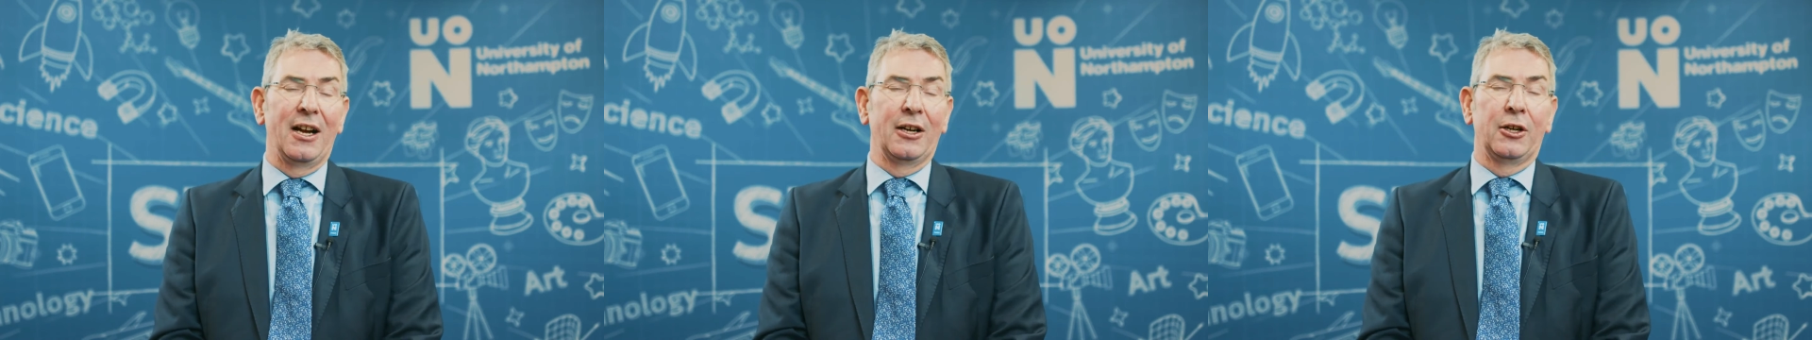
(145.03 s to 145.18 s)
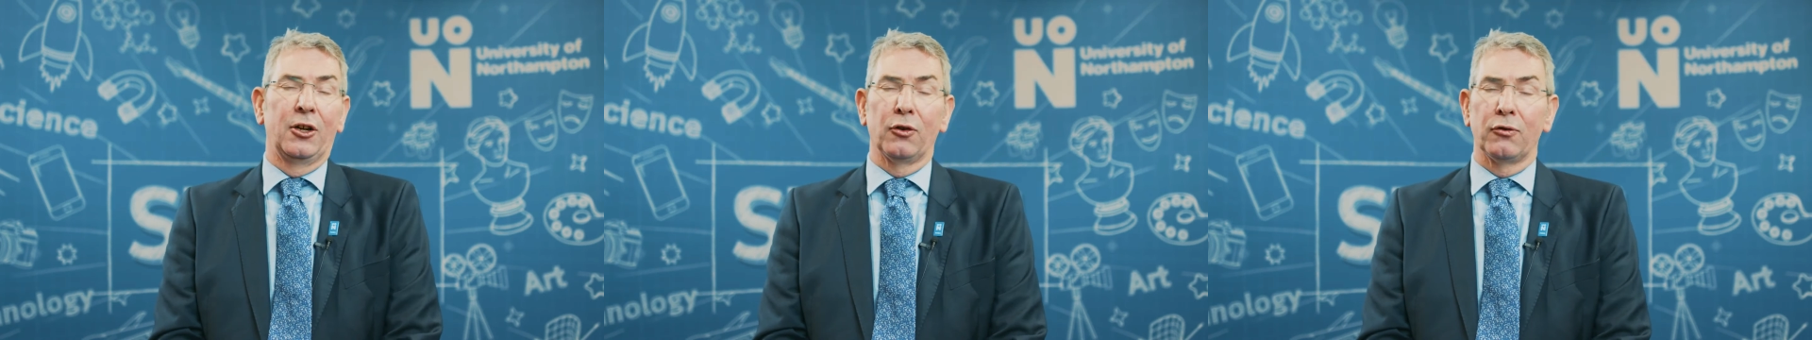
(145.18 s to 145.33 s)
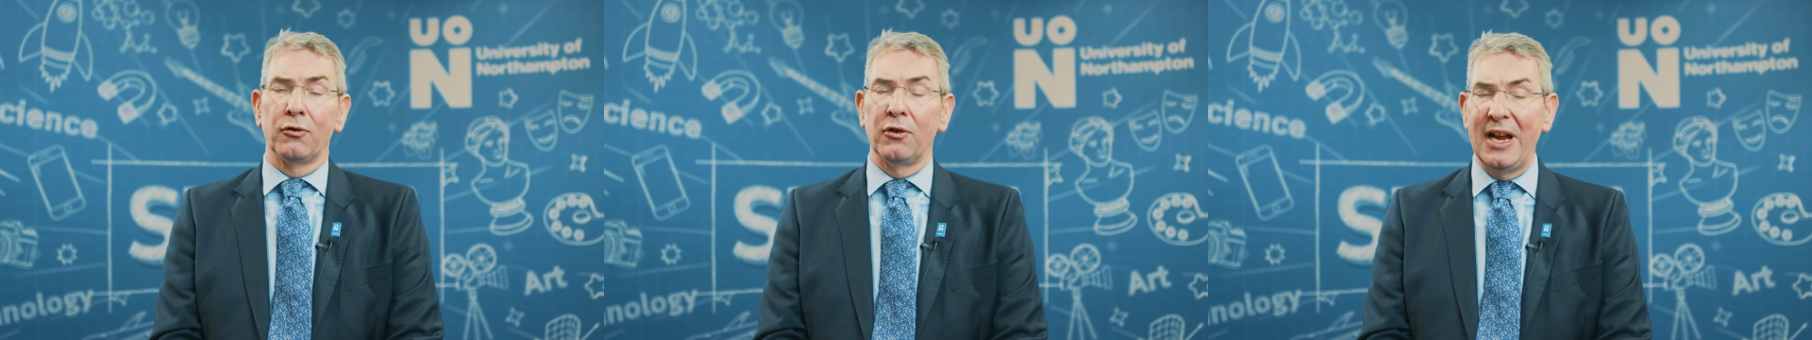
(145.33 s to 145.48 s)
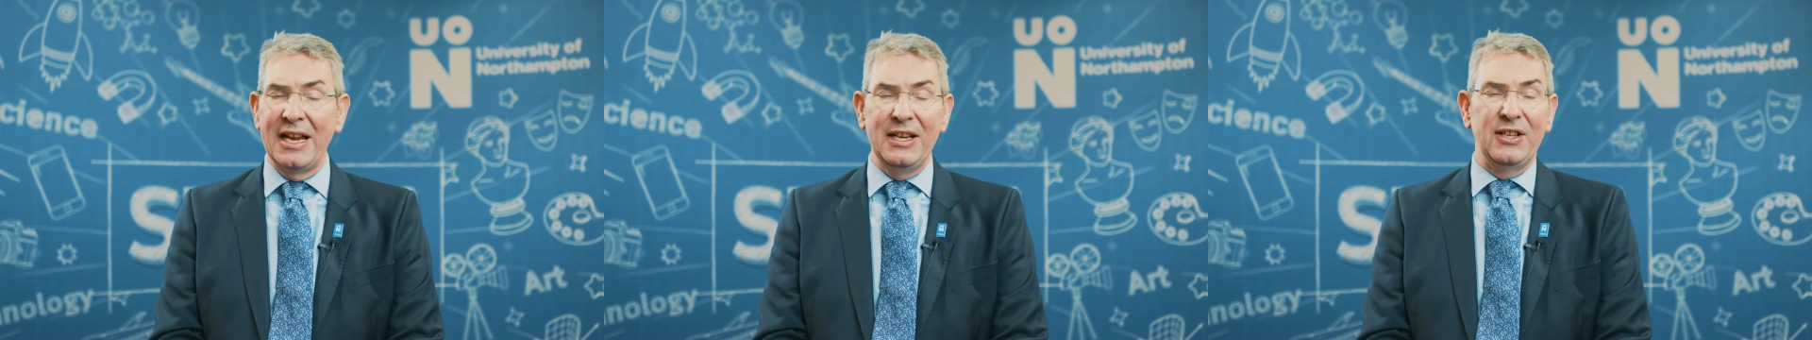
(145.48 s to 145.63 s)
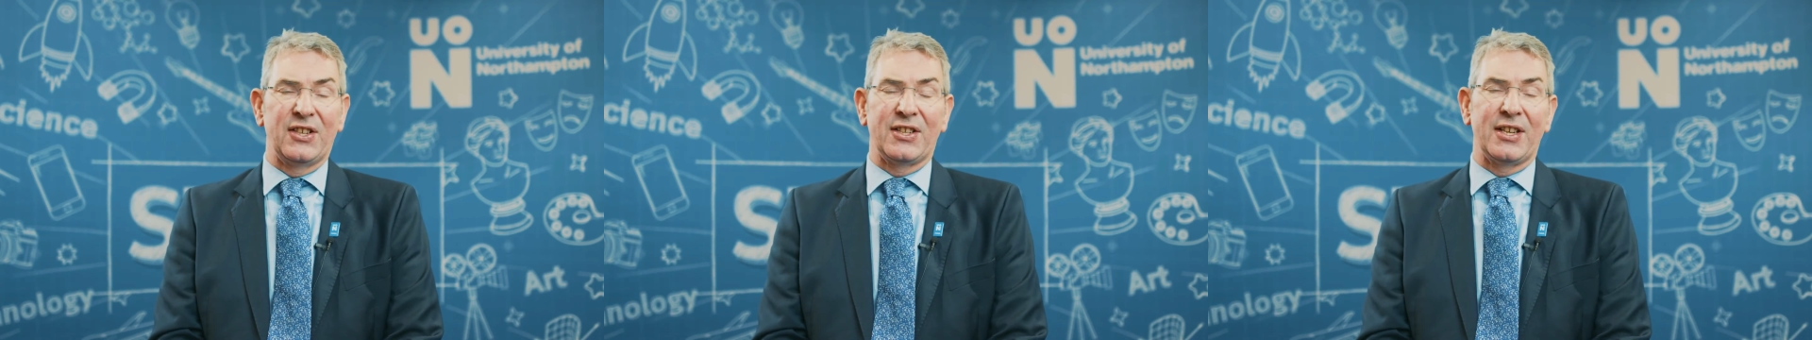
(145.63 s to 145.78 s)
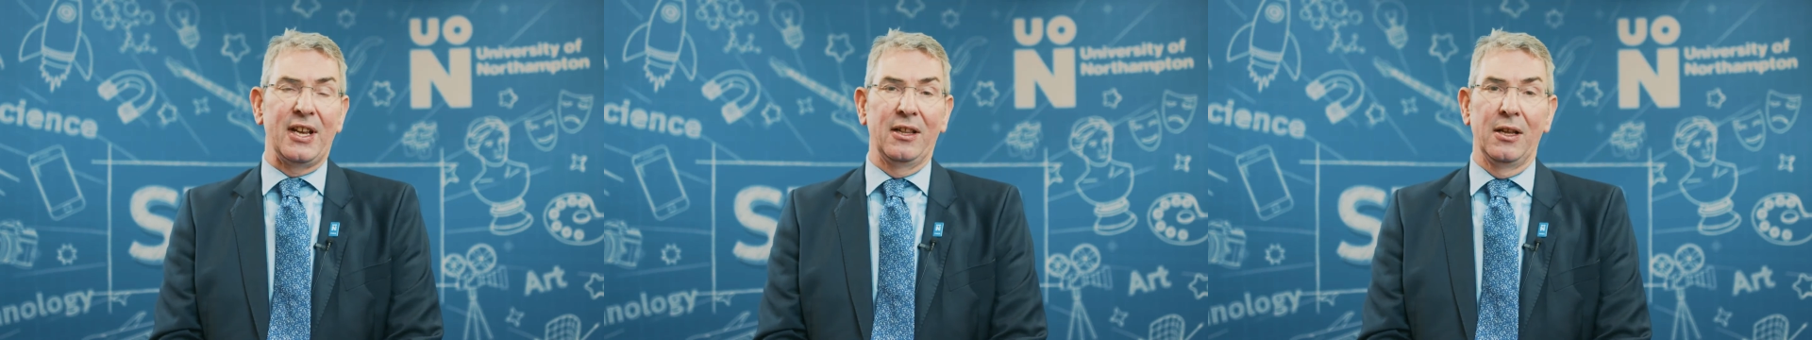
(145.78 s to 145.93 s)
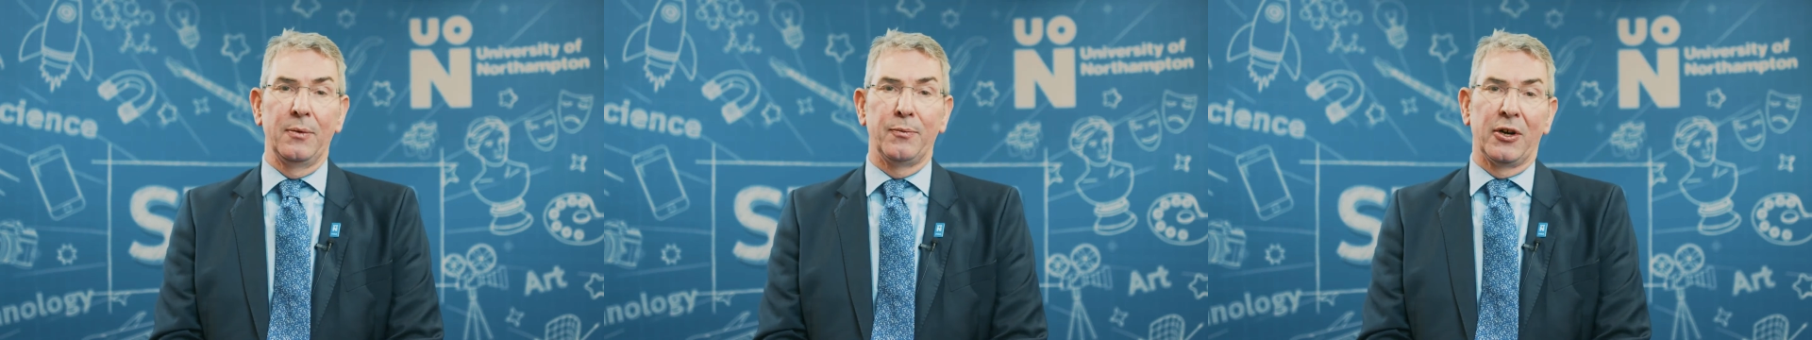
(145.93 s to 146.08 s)
a great
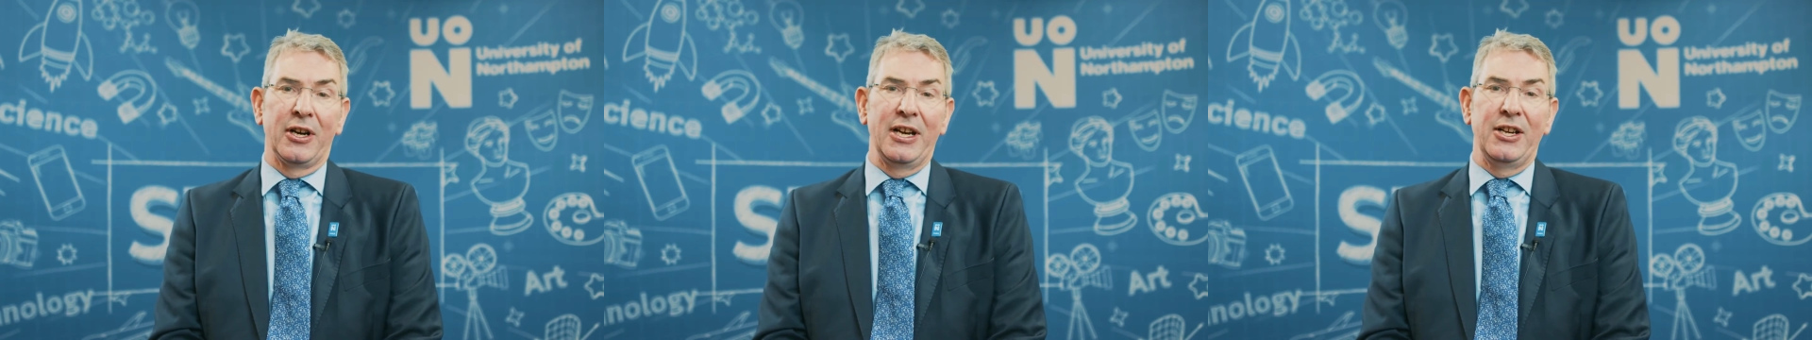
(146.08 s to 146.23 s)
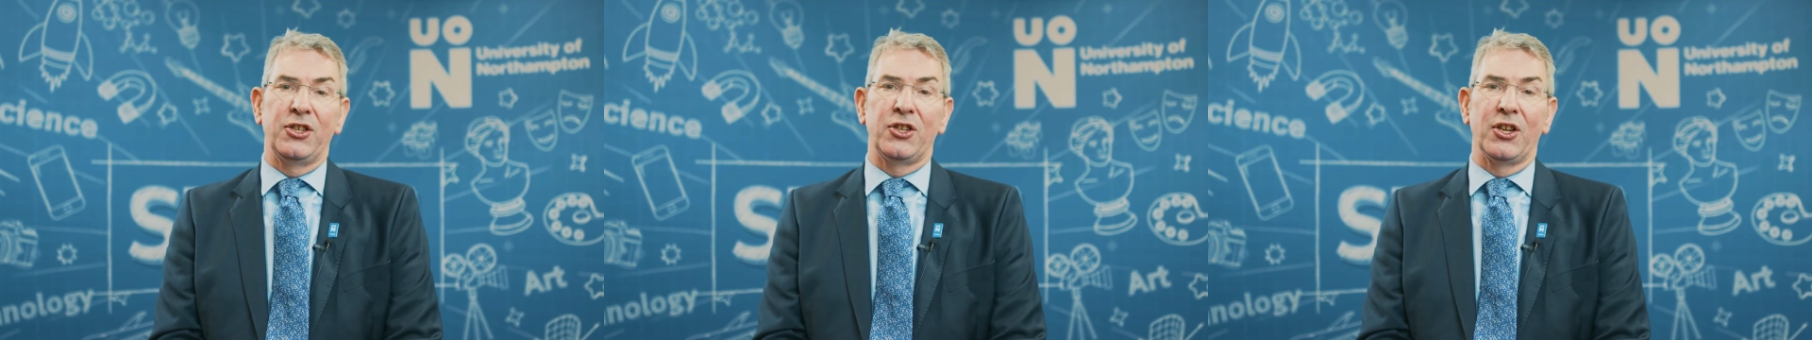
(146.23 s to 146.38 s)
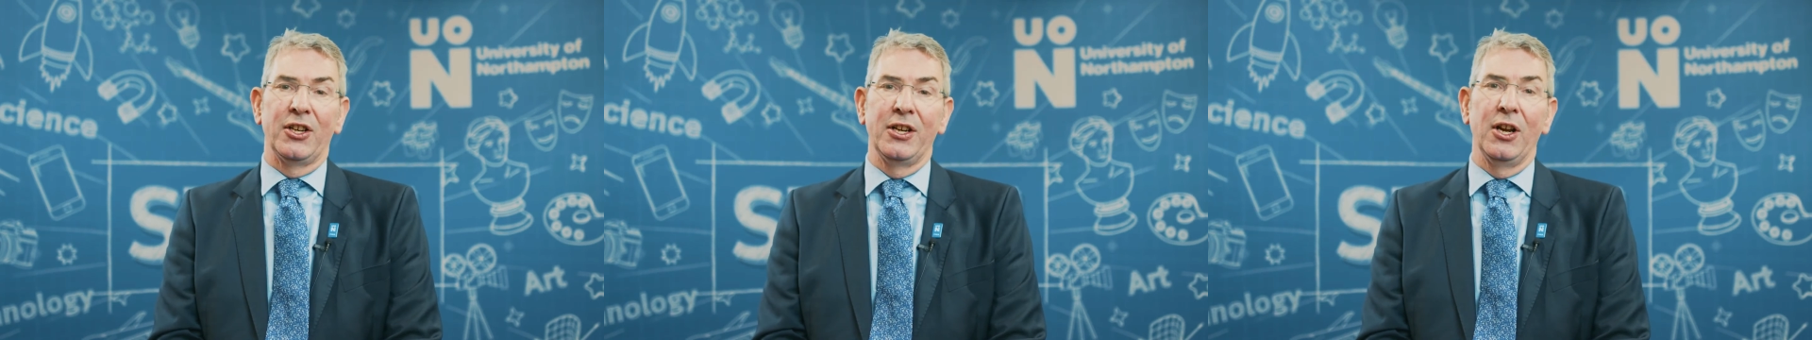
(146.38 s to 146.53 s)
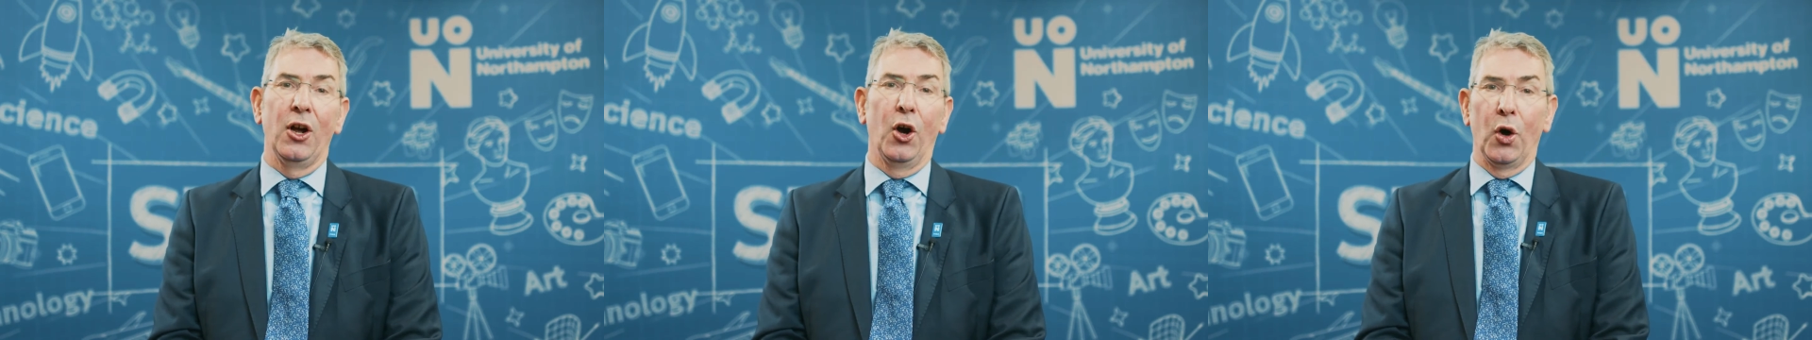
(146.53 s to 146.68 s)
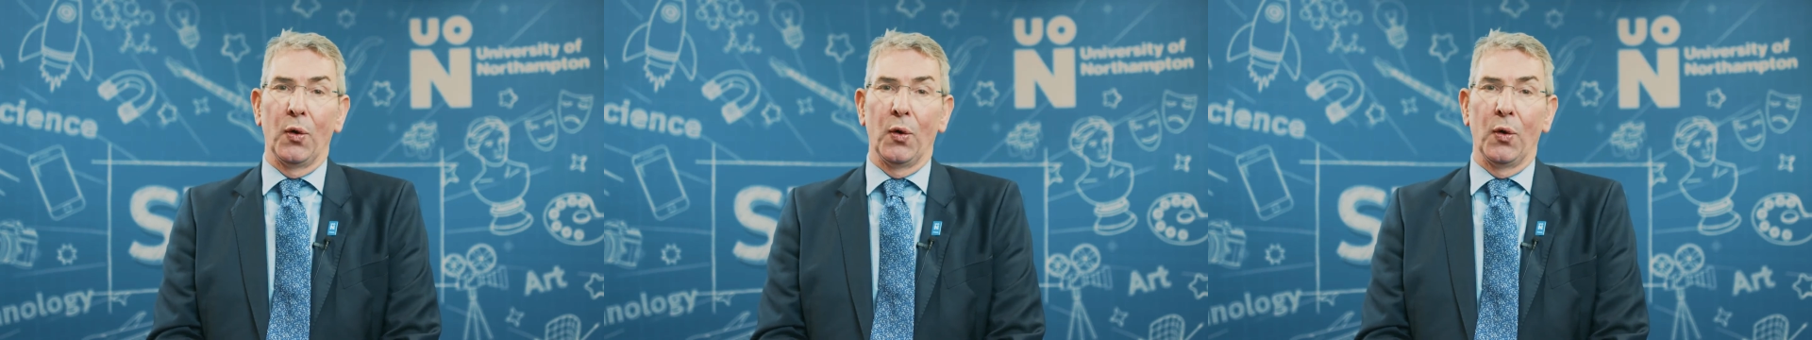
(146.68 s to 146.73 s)
celebration